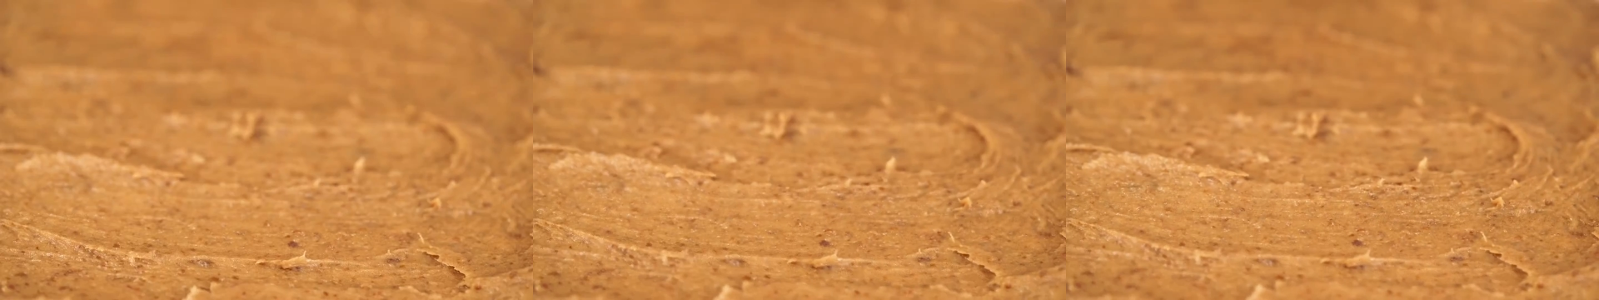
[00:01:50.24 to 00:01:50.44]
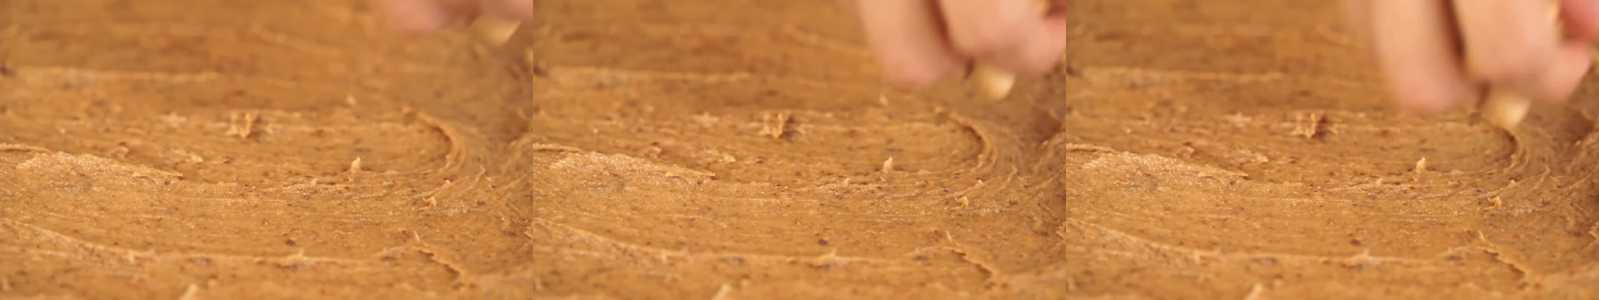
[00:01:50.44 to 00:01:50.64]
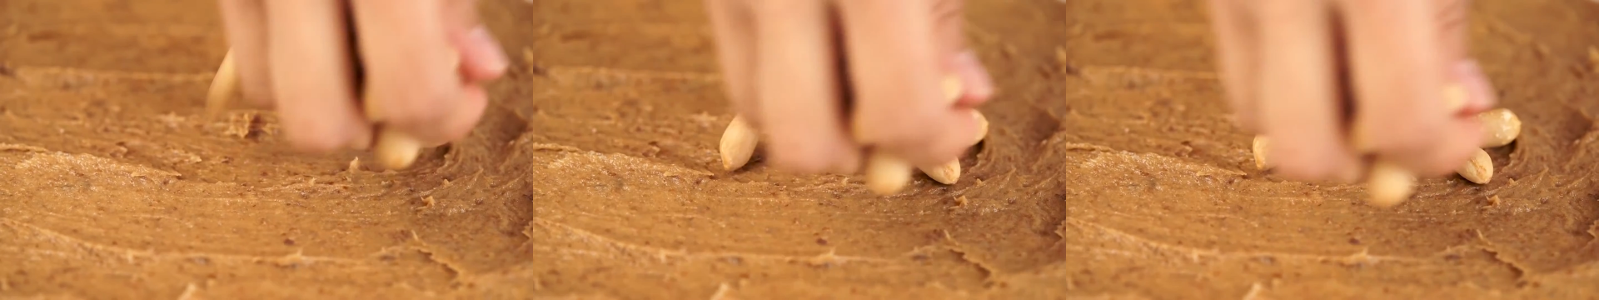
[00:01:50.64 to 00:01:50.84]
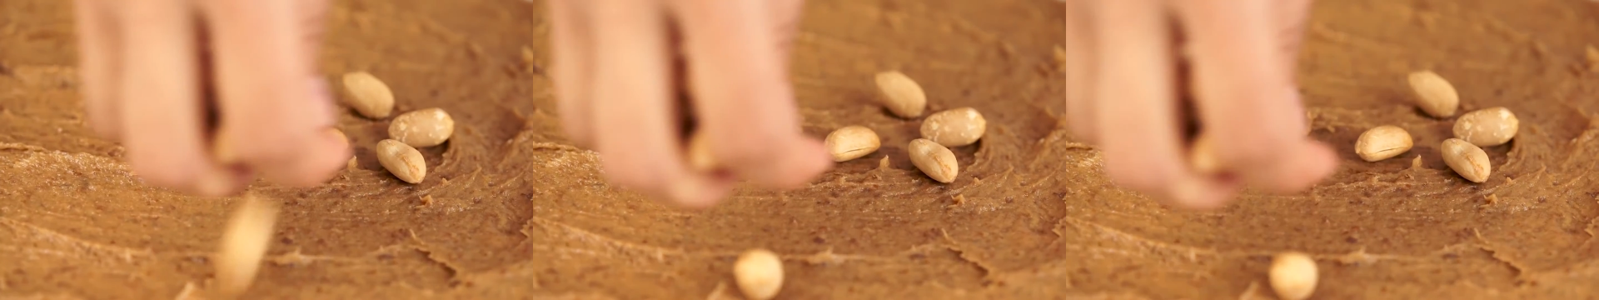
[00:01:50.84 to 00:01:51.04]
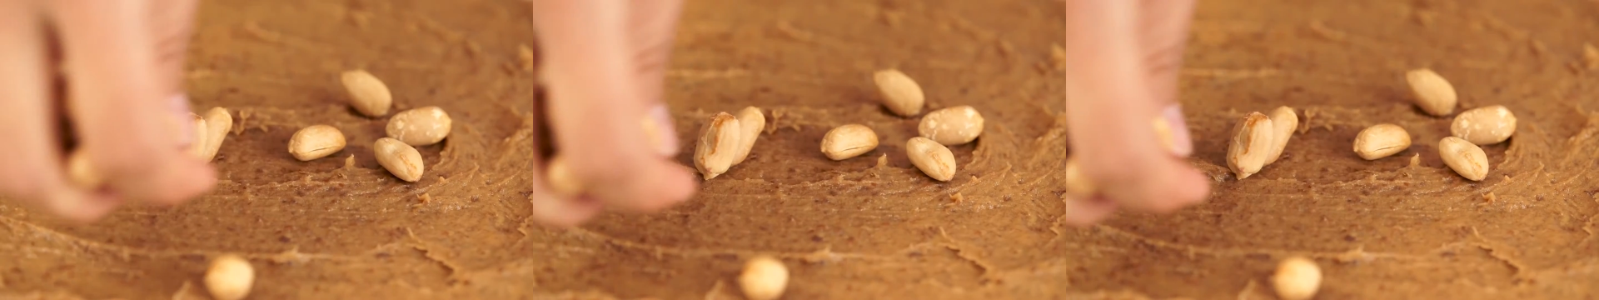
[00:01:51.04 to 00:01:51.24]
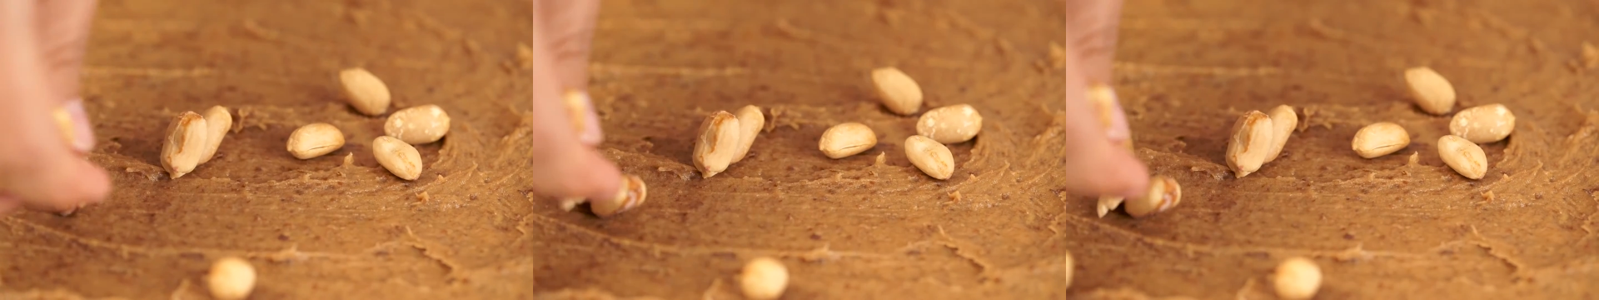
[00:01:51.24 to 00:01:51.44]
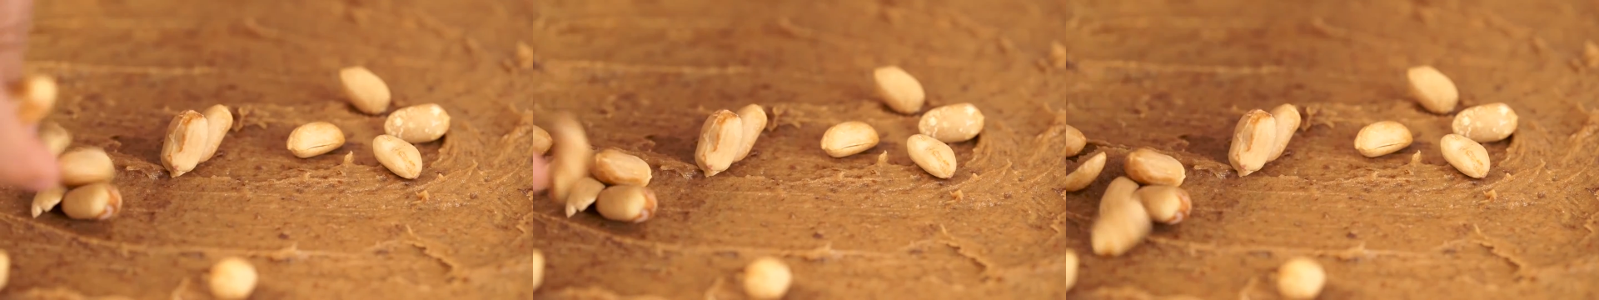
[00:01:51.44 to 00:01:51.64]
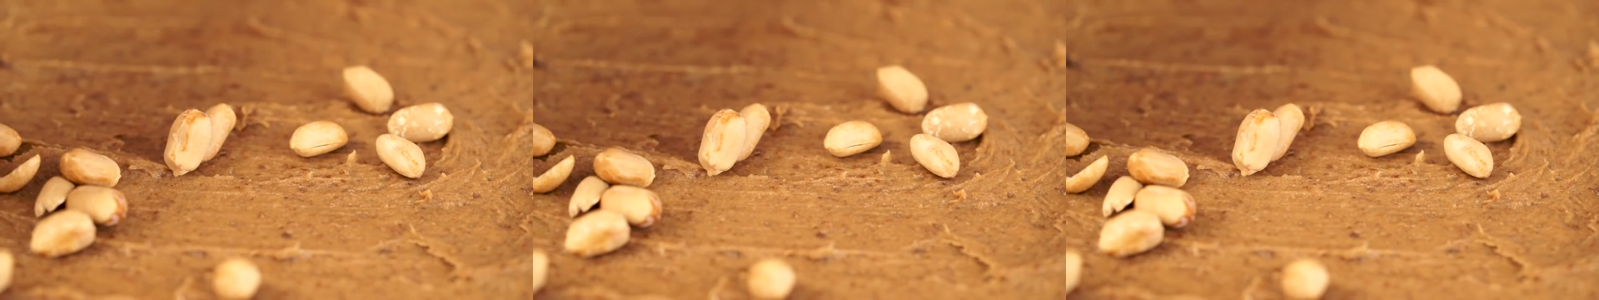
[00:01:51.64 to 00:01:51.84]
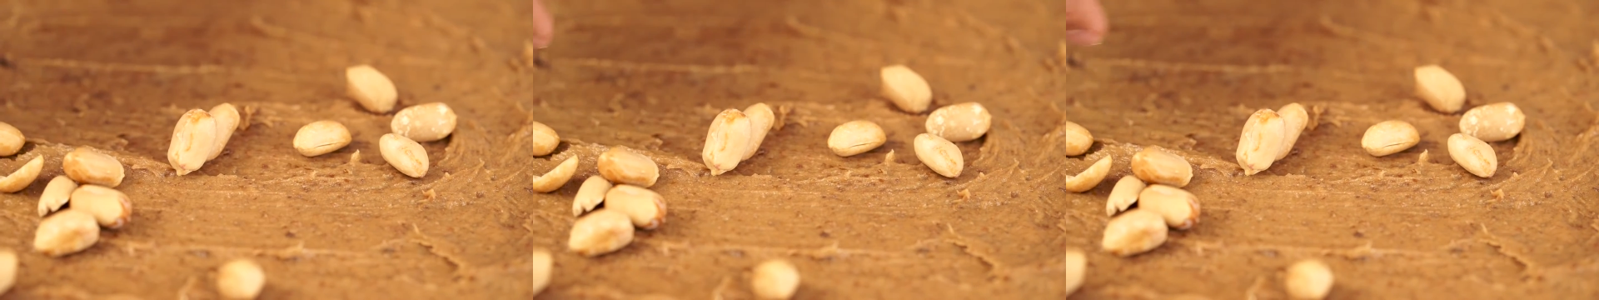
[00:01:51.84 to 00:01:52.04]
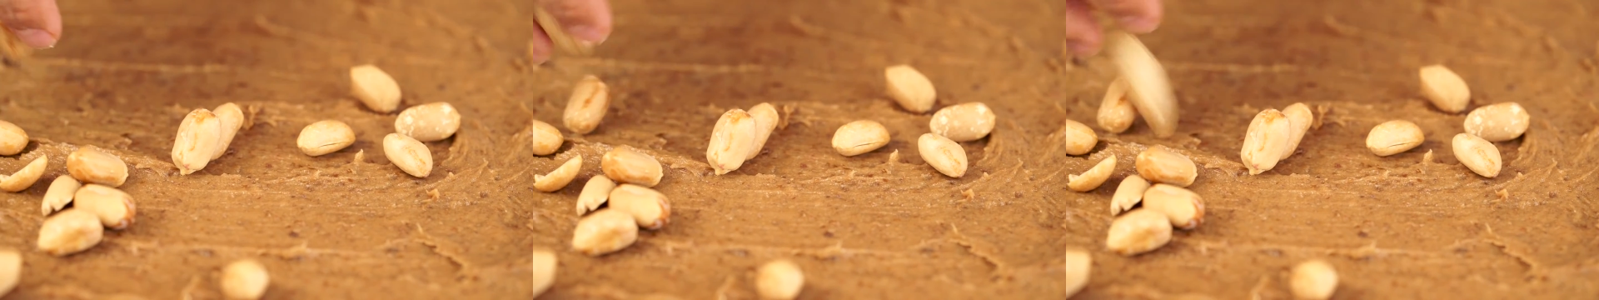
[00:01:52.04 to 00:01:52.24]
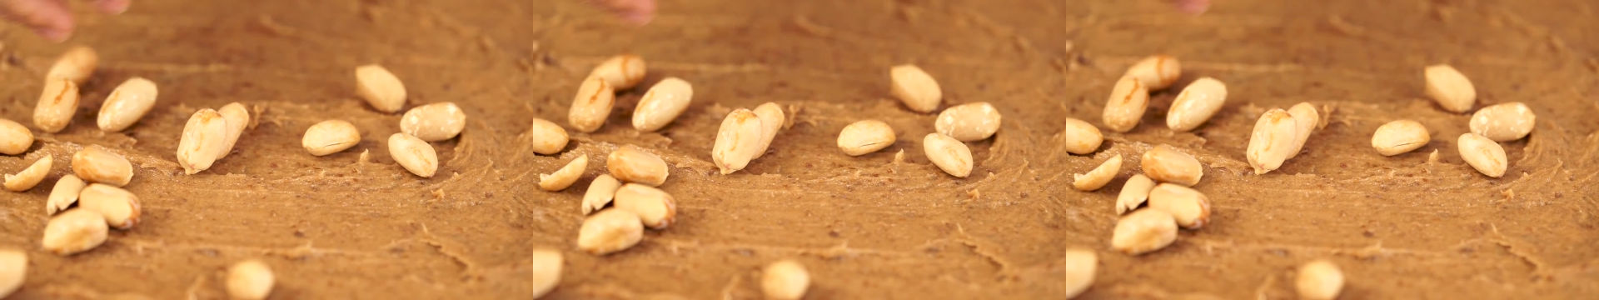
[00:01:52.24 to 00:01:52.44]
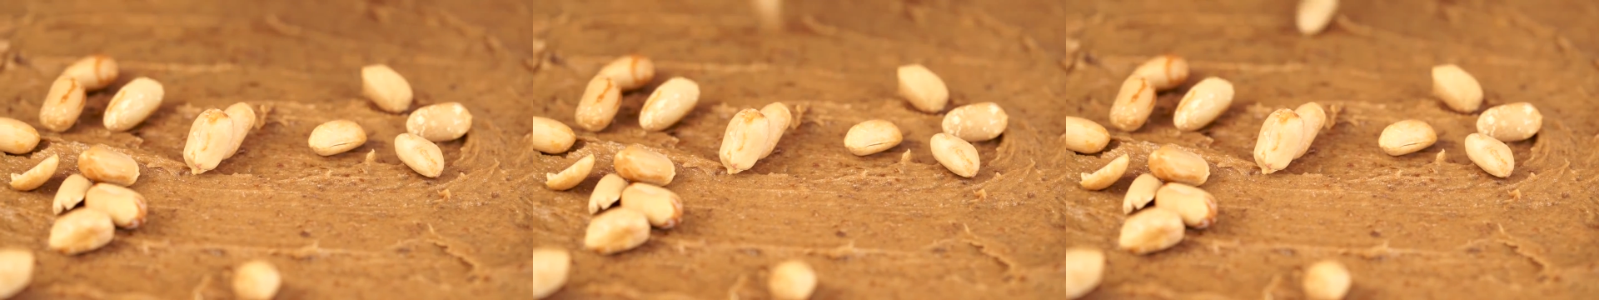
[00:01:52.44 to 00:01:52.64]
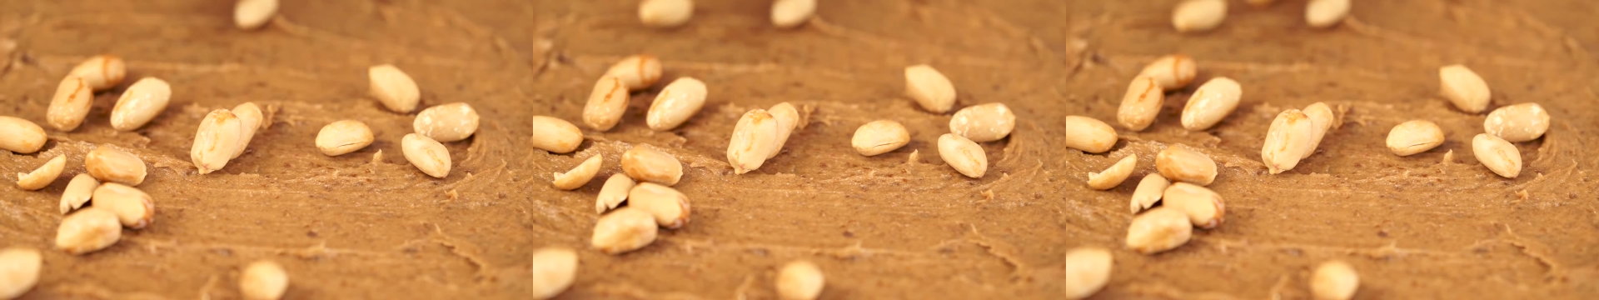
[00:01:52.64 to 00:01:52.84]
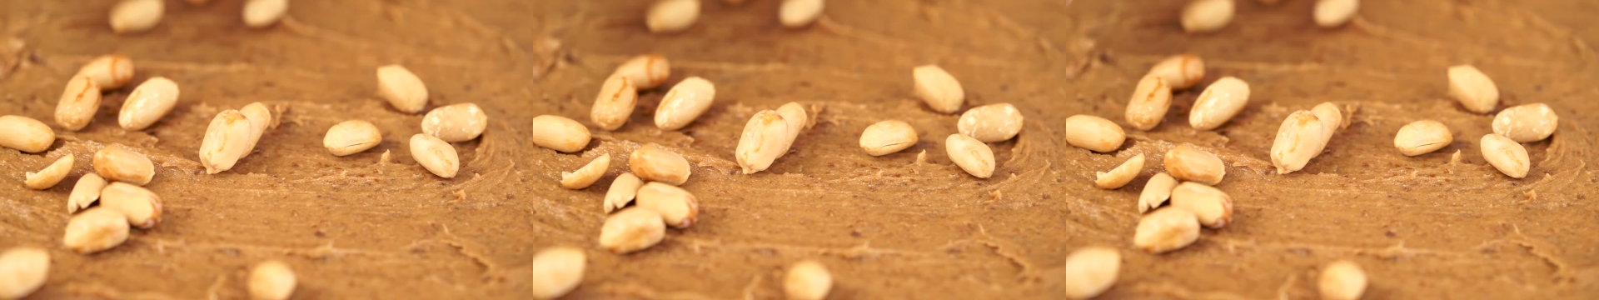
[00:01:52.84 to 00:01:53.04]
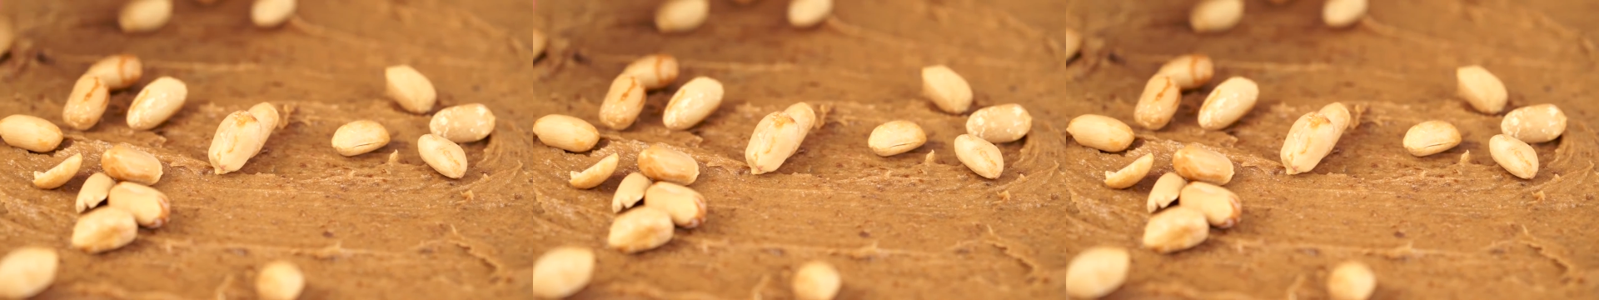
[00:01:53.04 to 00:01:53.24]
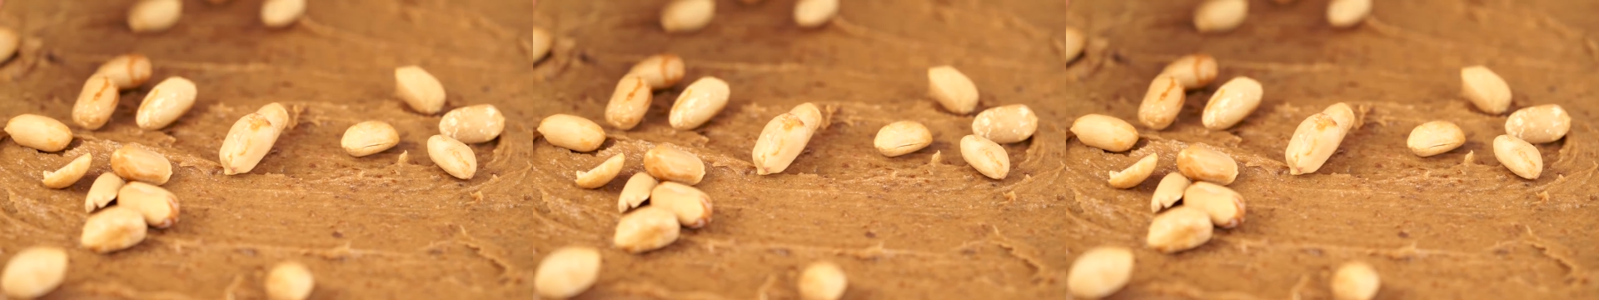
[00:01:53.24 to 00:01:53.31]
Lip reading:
No face is visible, so there are no lips to read.